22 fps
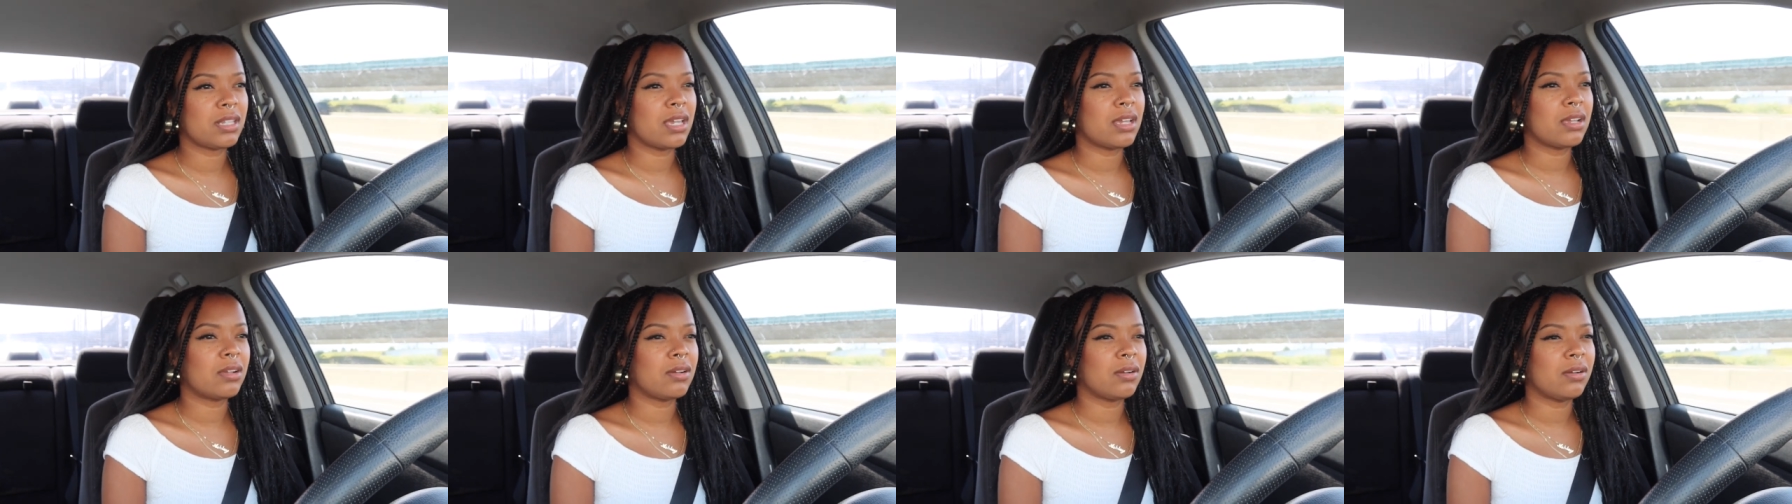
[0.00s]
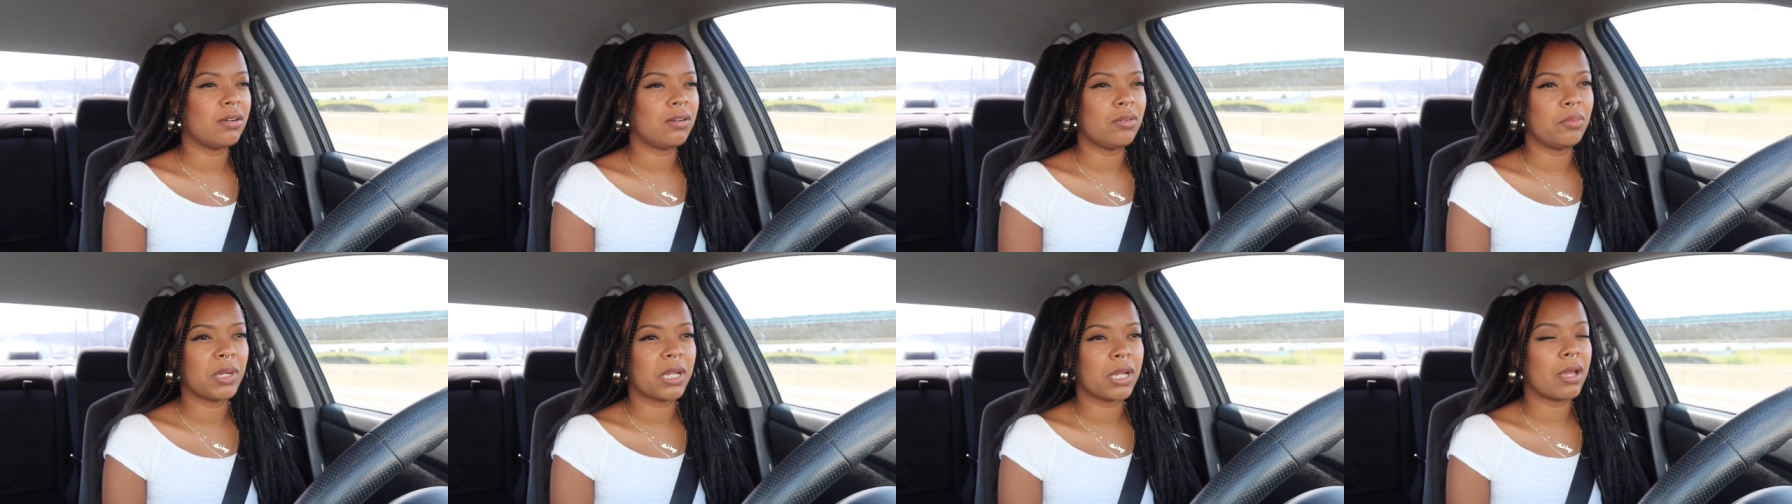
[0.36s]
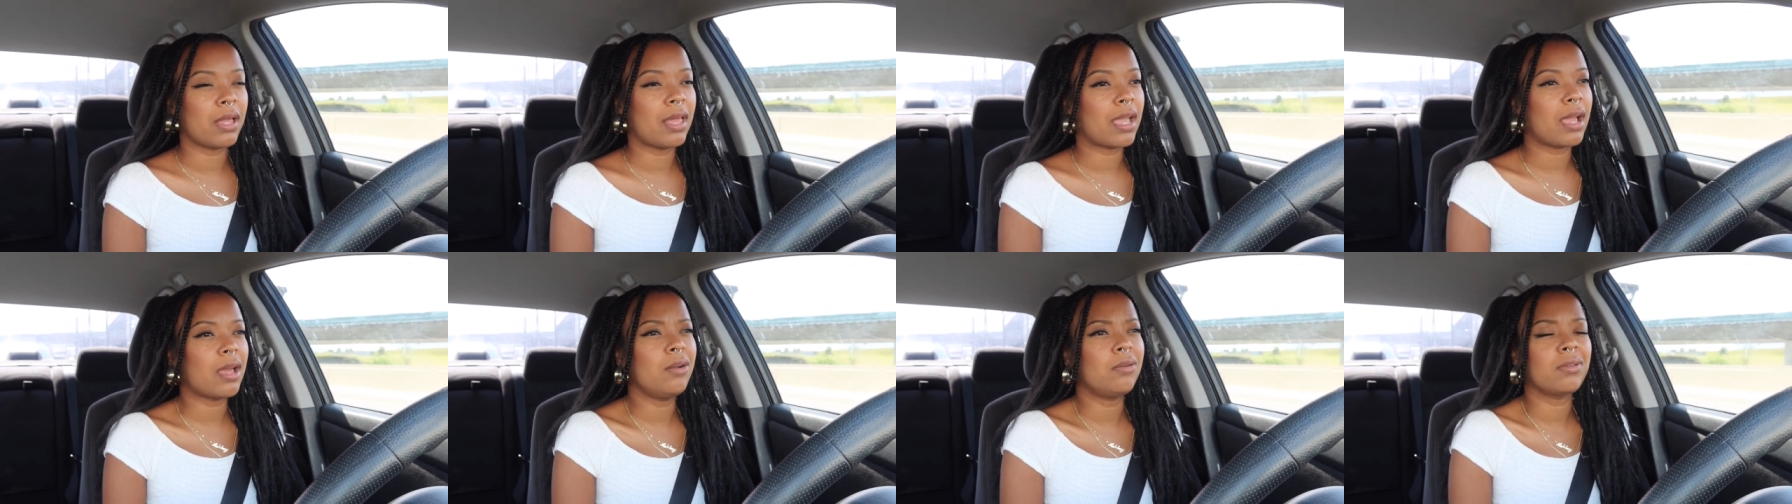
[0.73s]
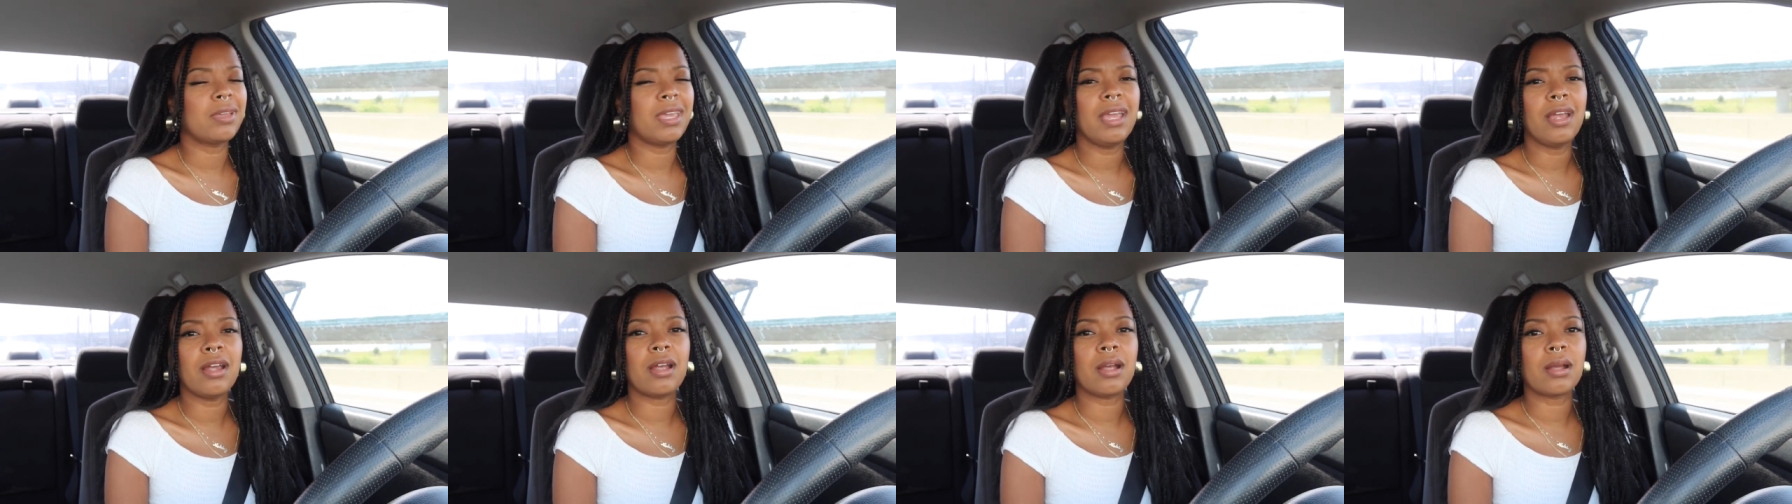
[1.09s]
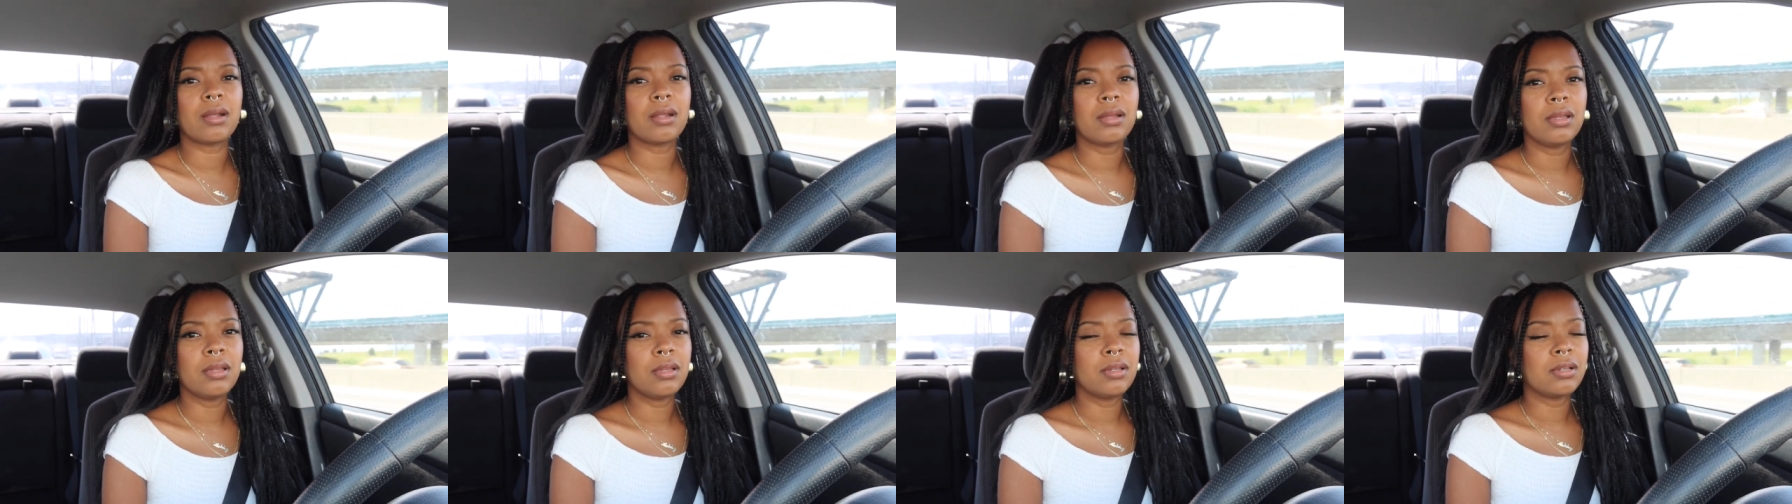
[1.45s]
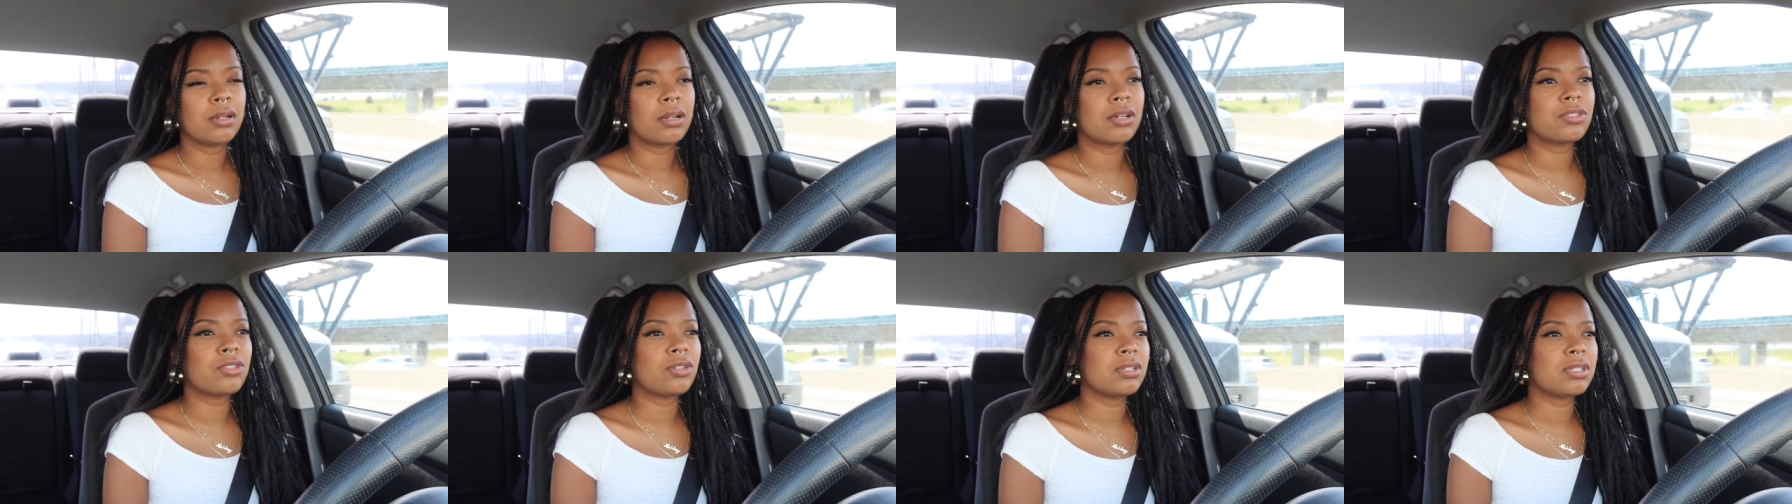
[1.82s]
Like, oh my God, like I don't care
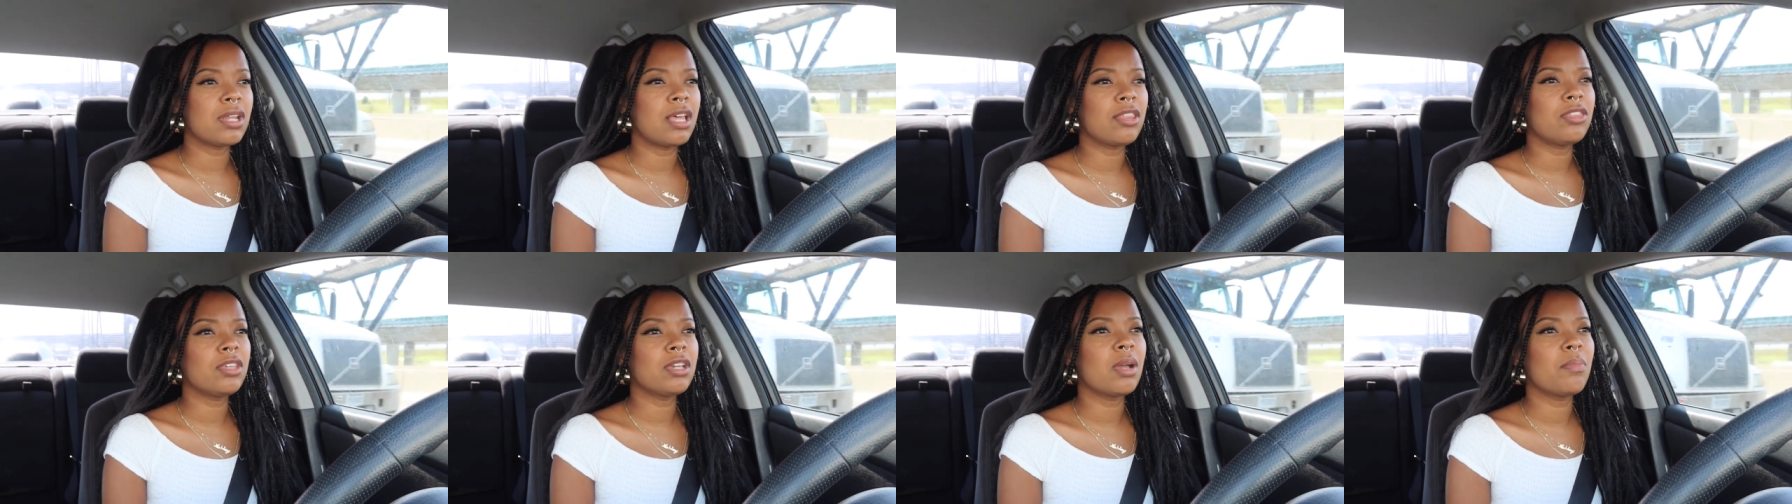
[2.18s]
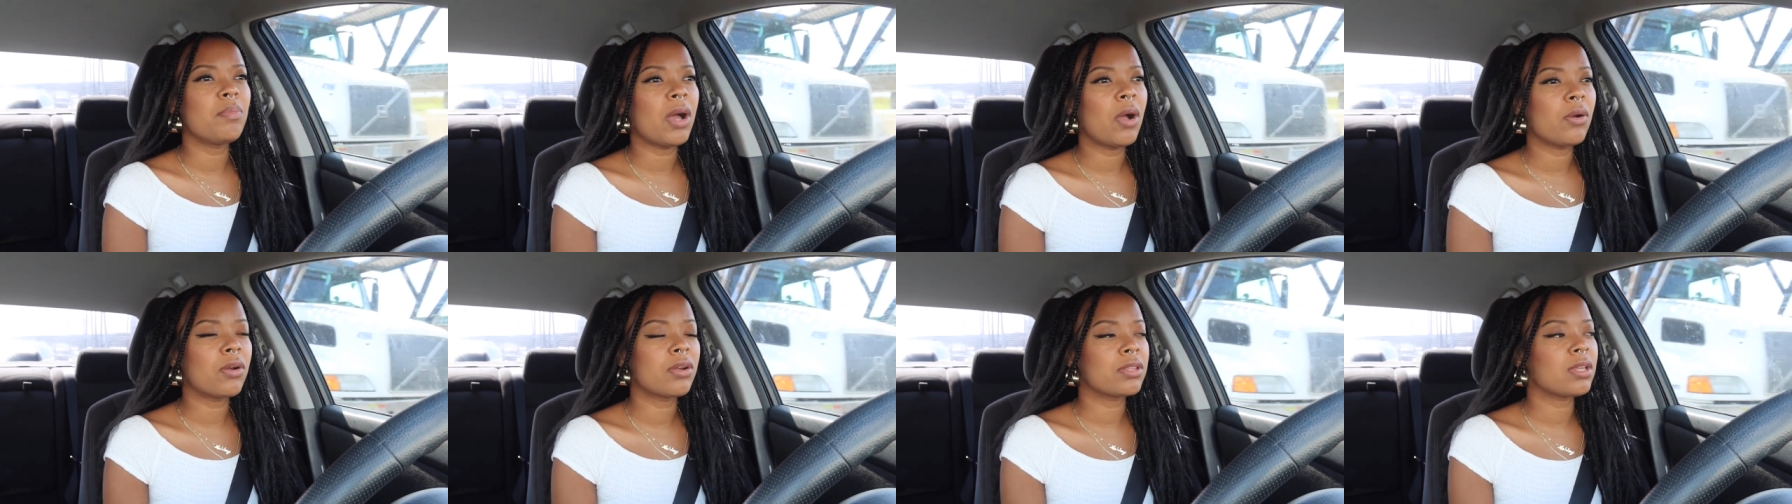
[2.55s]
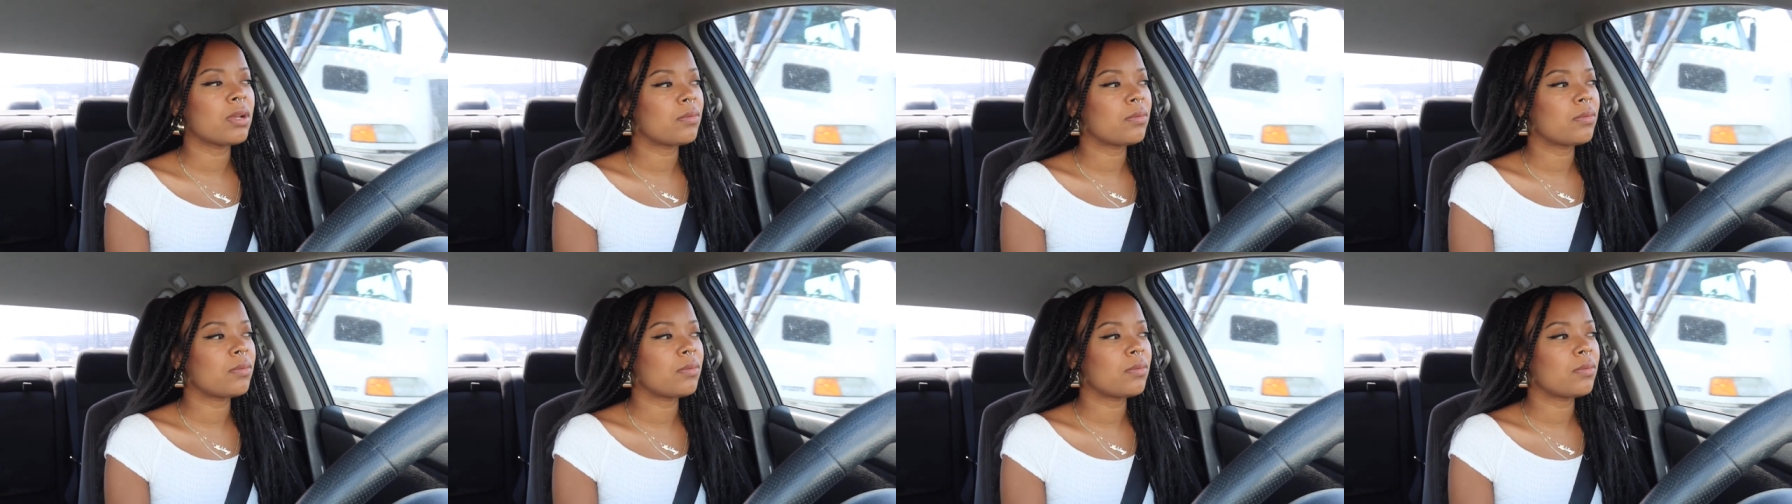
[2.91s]
because there's nothing about her